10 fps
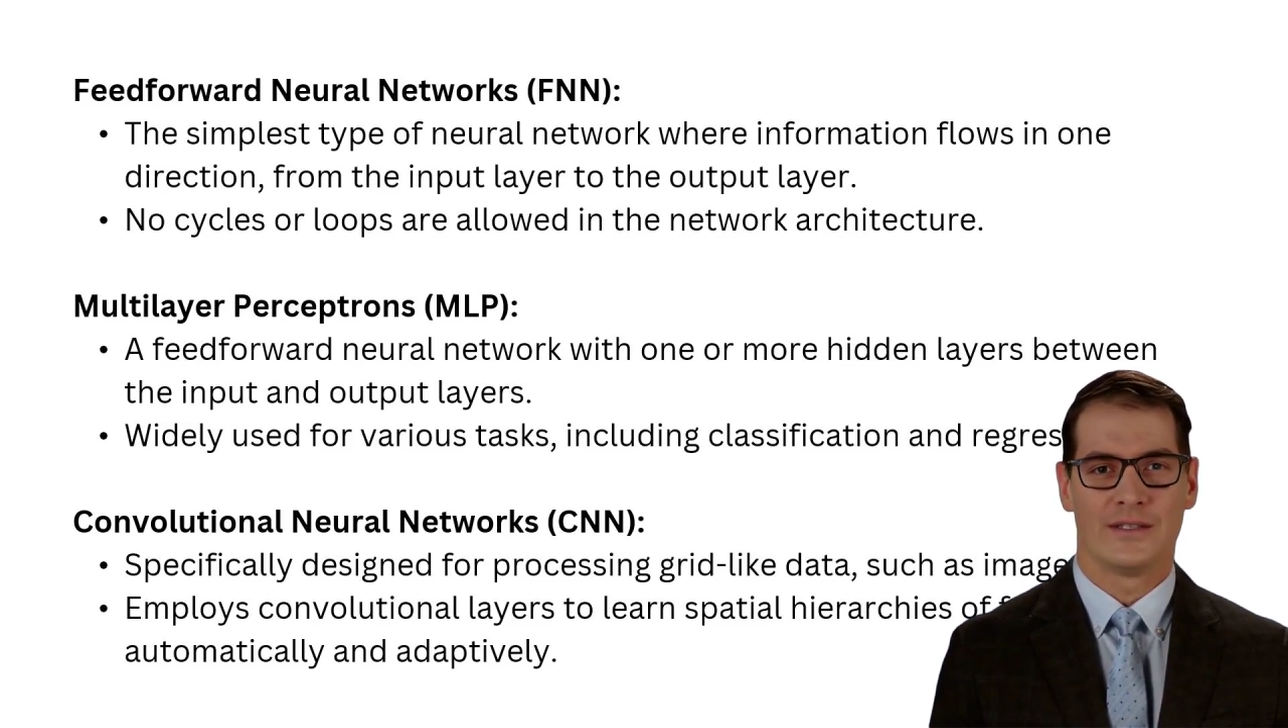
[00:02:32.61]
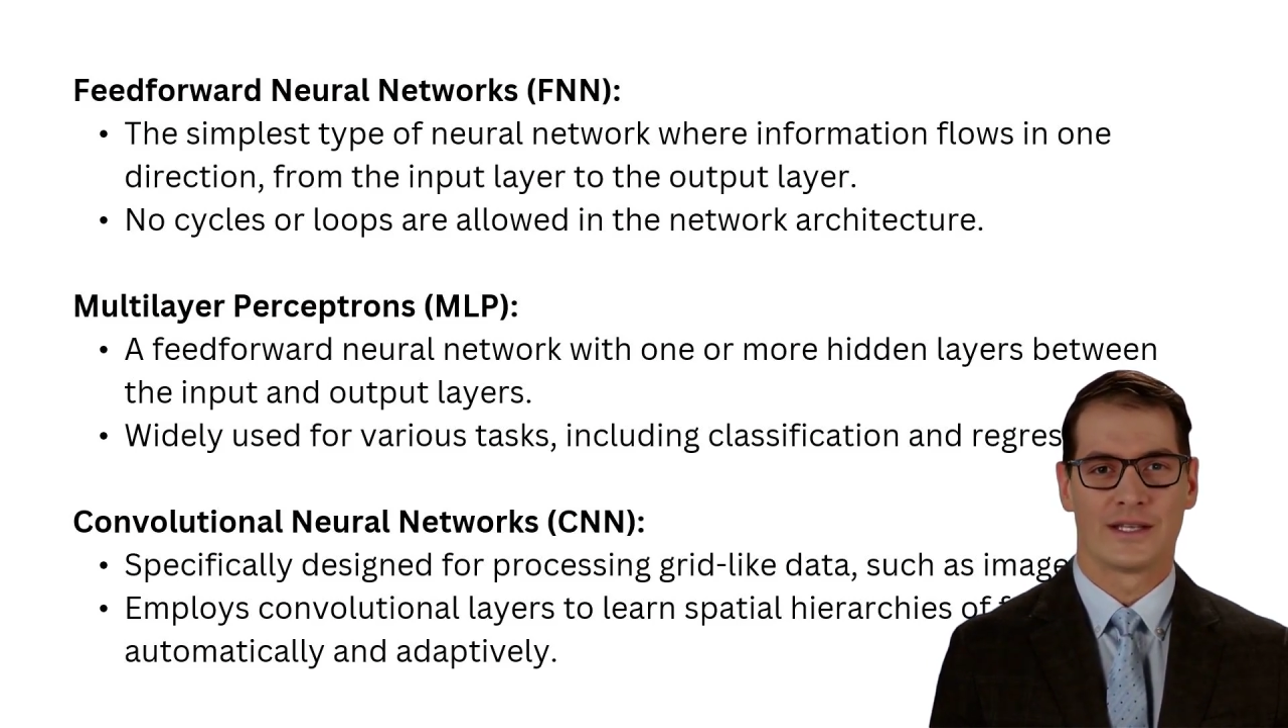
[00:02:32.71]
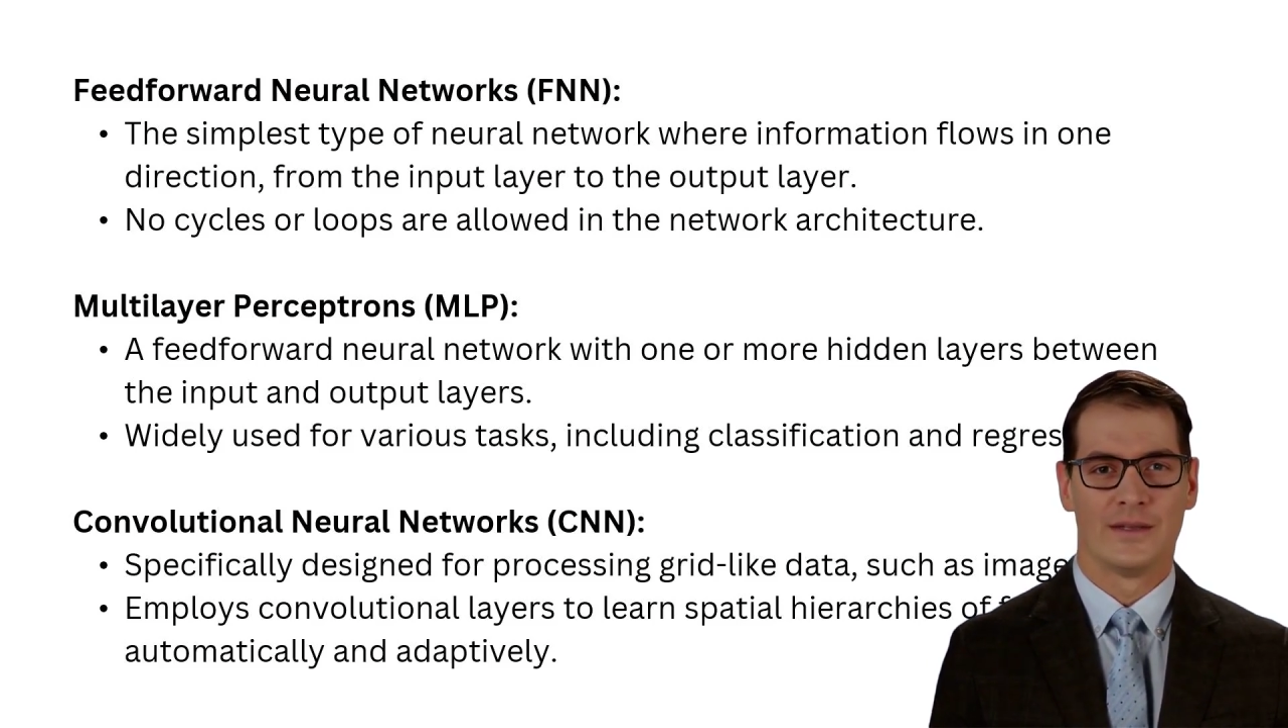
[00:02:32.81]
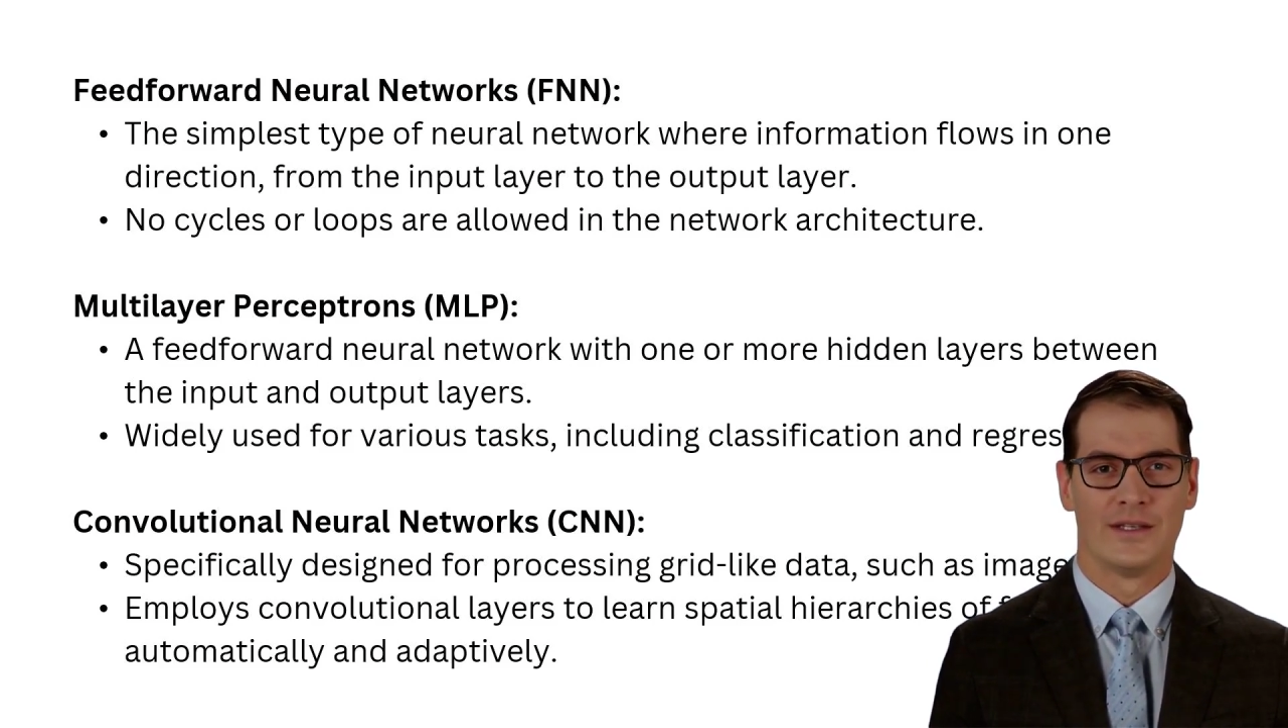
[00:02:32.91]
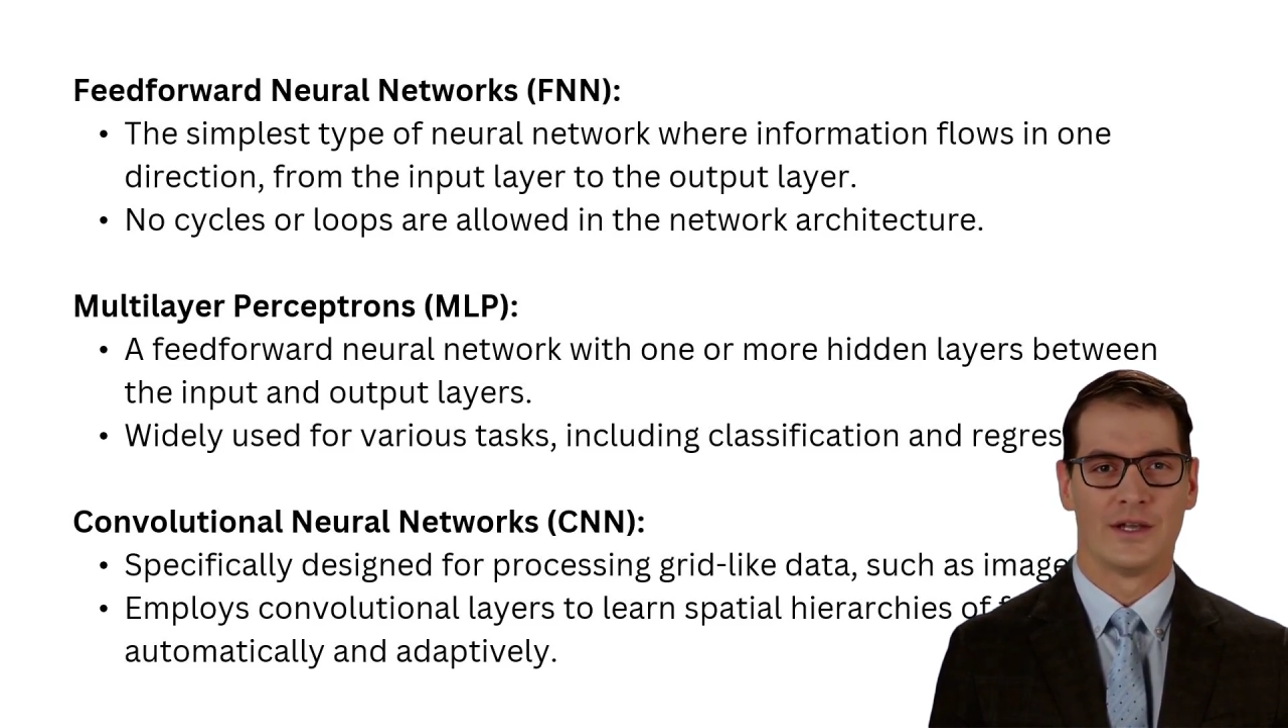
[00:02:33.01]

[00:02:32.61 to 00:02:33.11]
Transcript: adapt